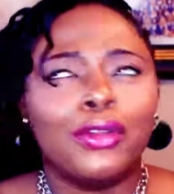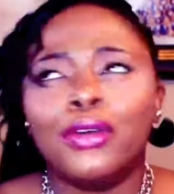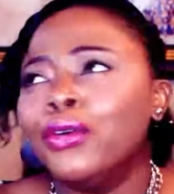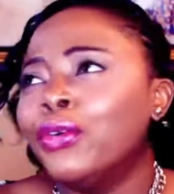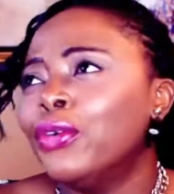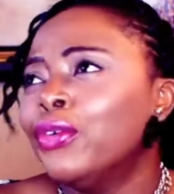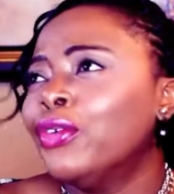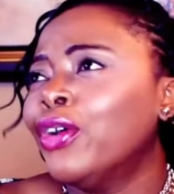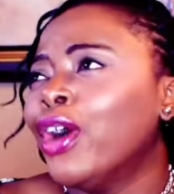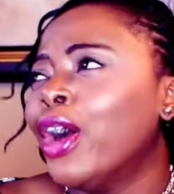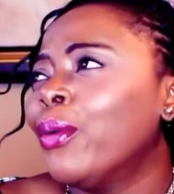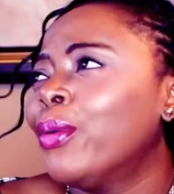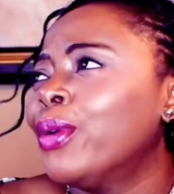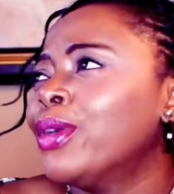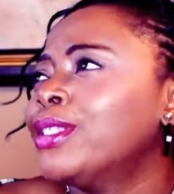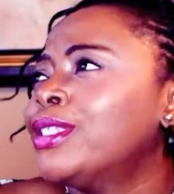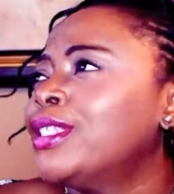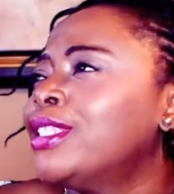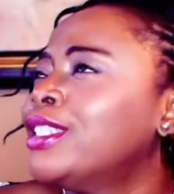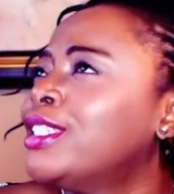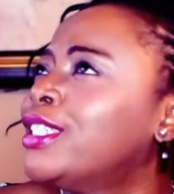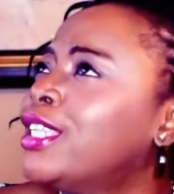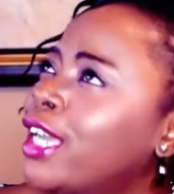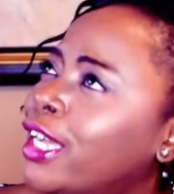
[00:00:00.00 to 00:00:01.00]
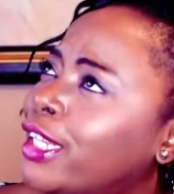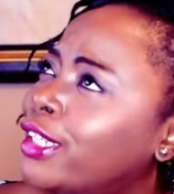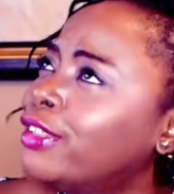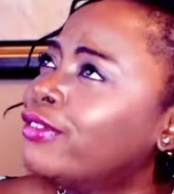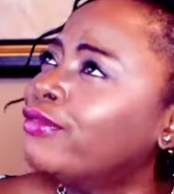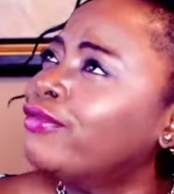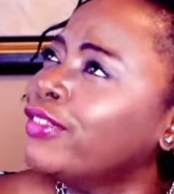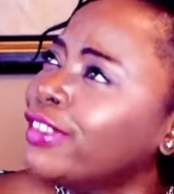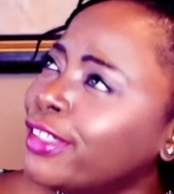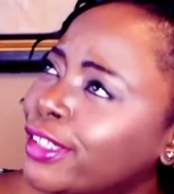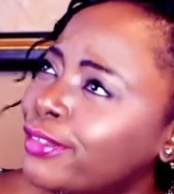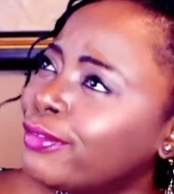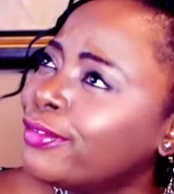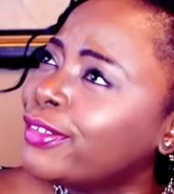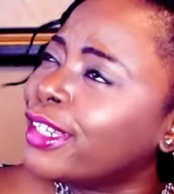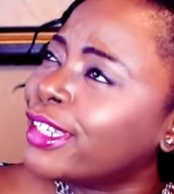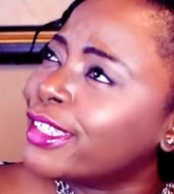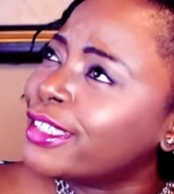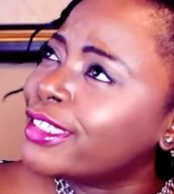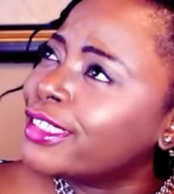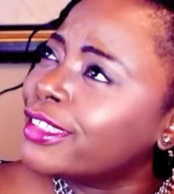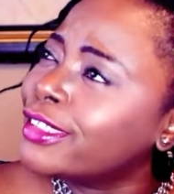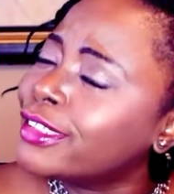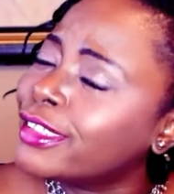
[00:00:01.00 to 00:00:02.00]
oh, I was in Tel Aviv
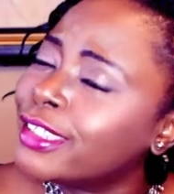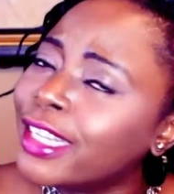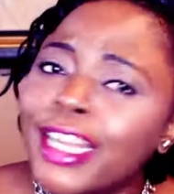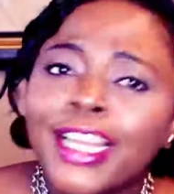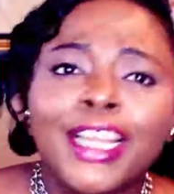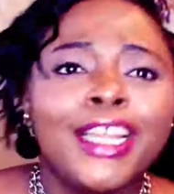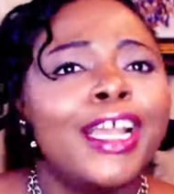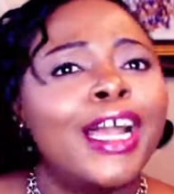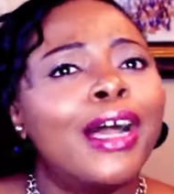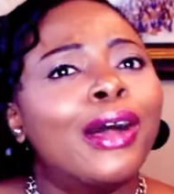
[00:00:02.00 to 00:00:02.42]
yesterday,